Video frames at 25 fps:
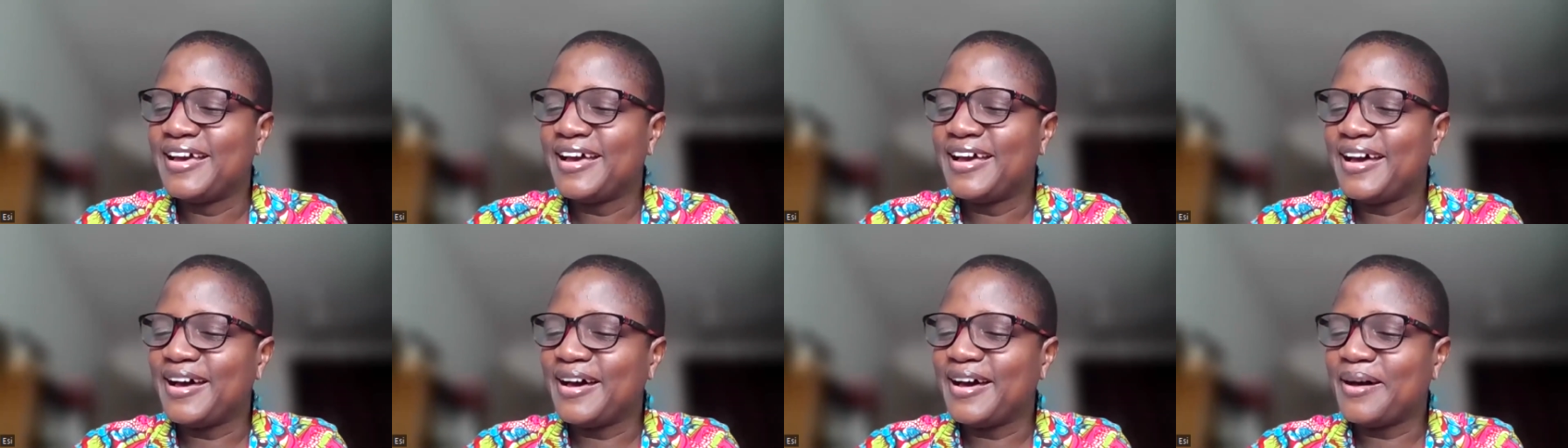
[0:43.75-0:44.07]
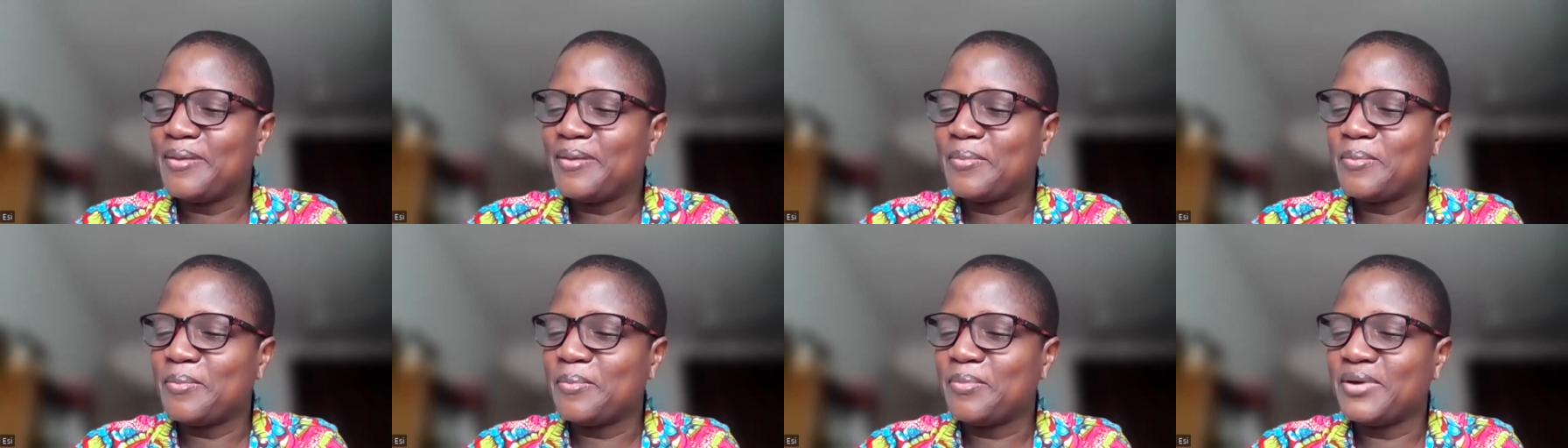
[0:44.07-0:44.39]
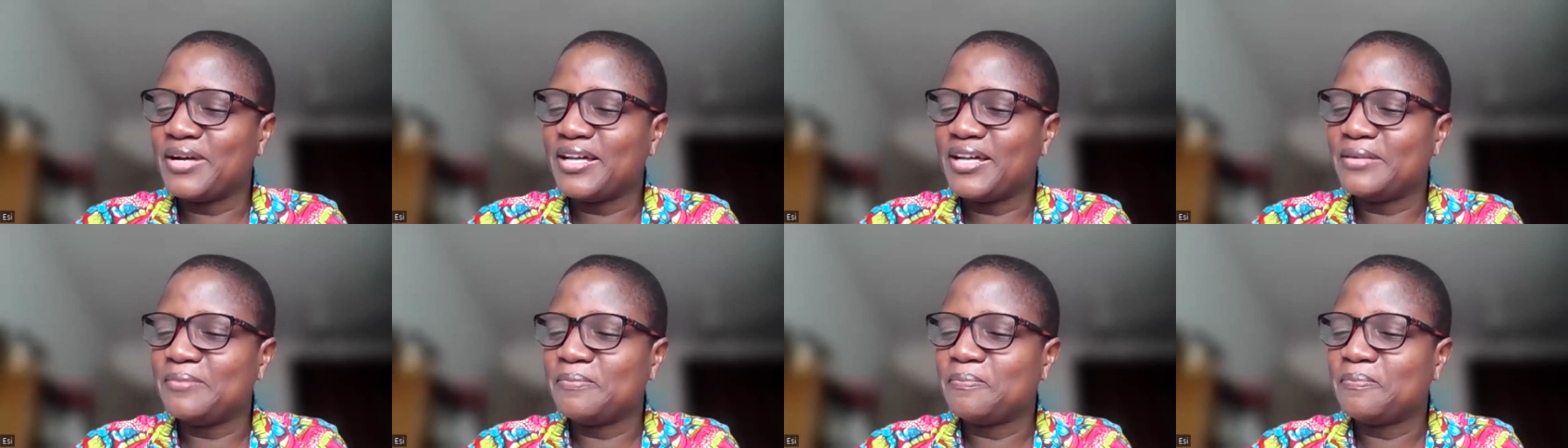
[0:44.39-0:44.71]
Um,
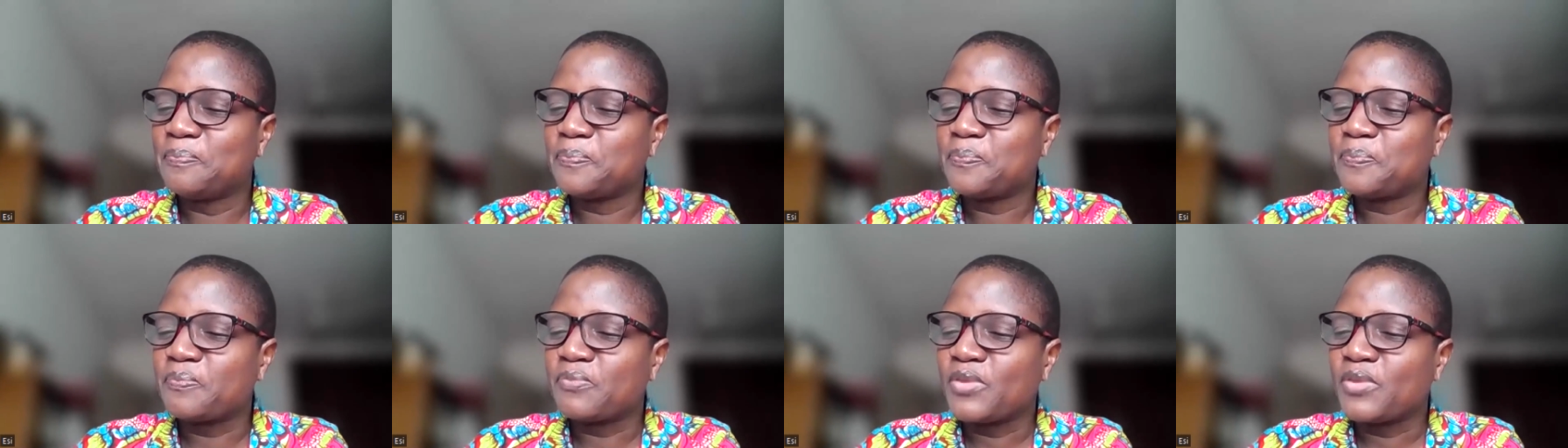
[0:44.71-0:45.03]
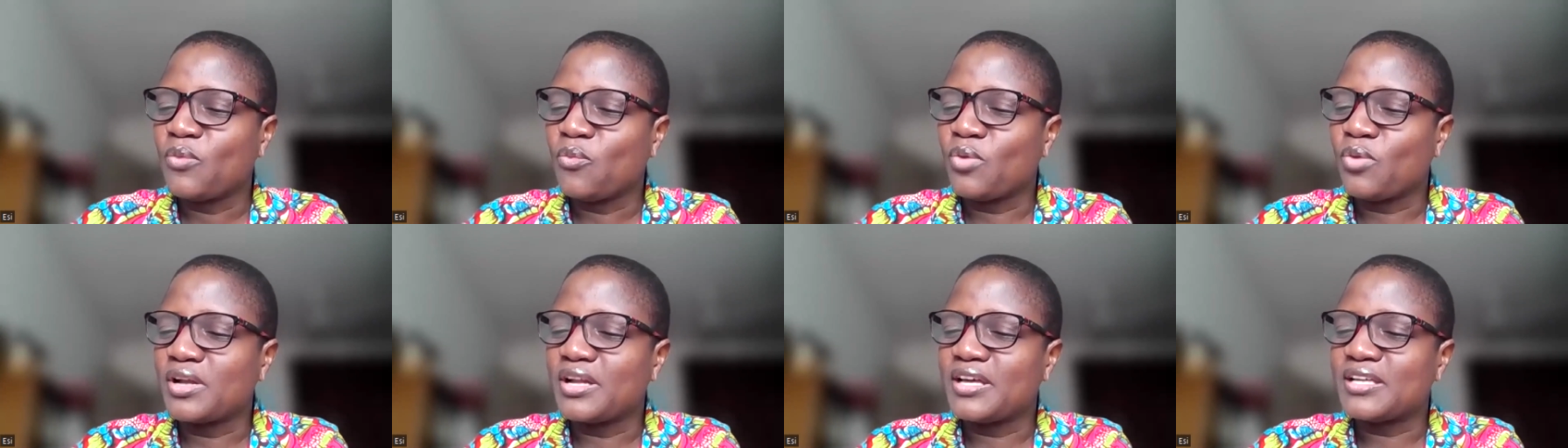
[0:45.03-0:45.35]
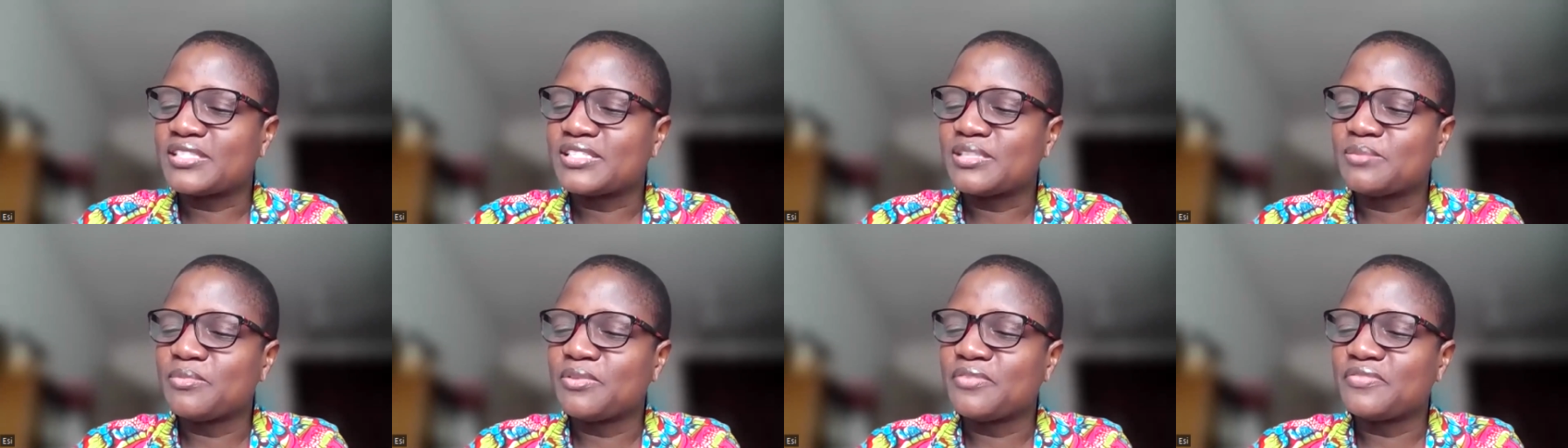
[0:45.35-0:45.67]
but what are
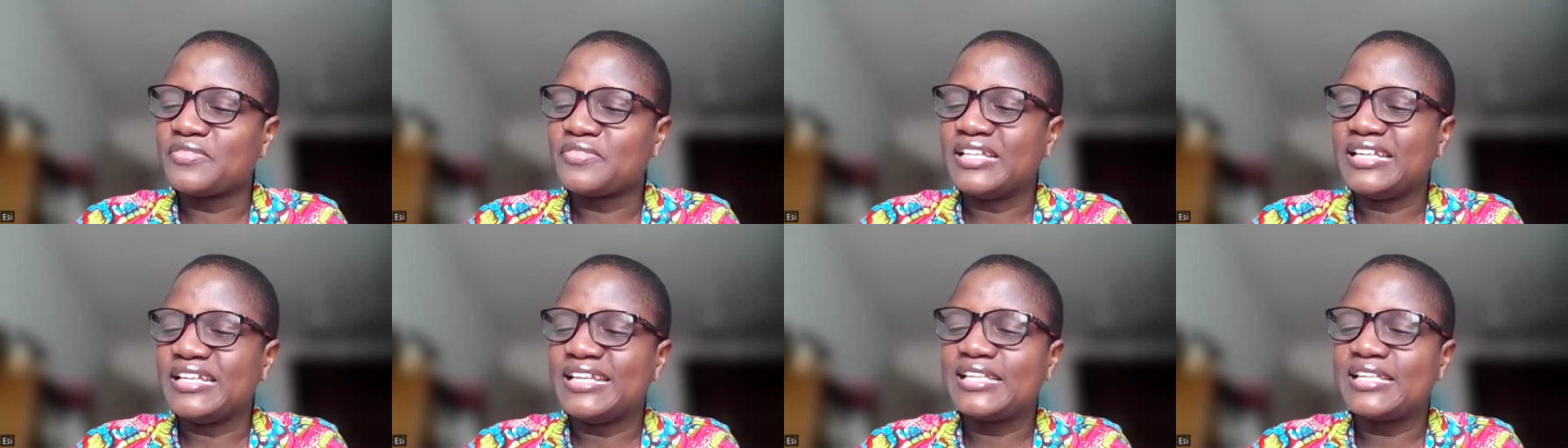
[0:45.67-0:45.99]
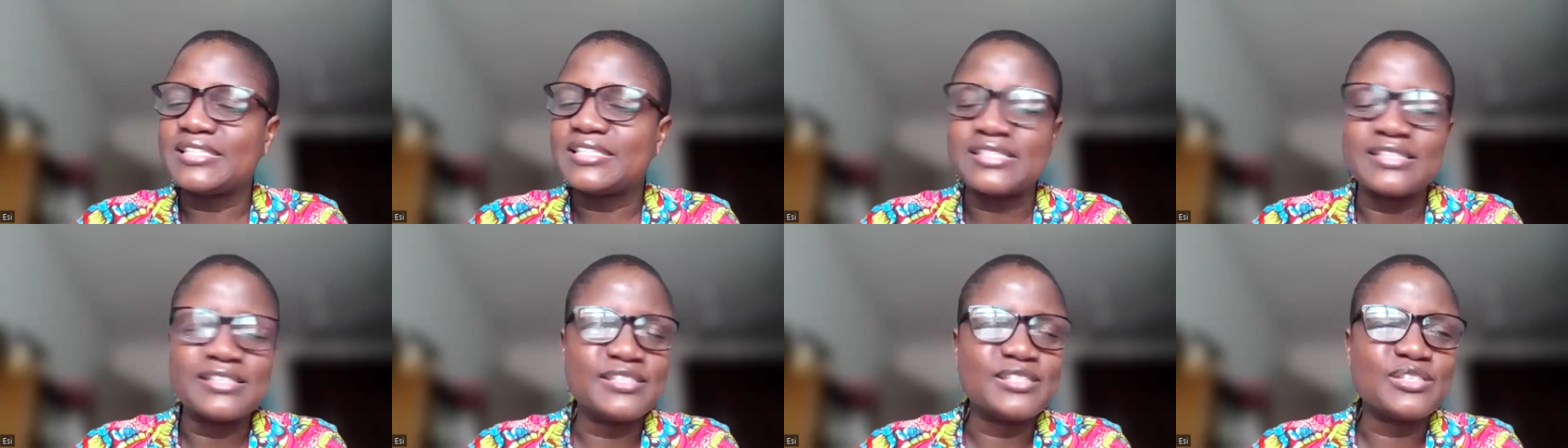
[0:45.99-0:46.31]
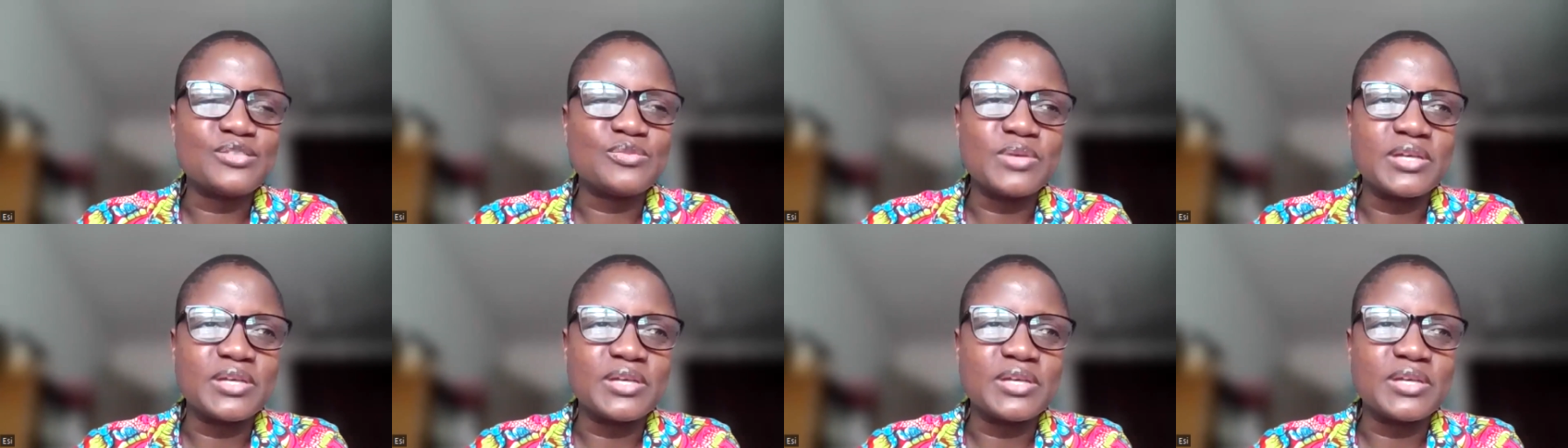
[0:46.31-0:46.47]
some of the lessons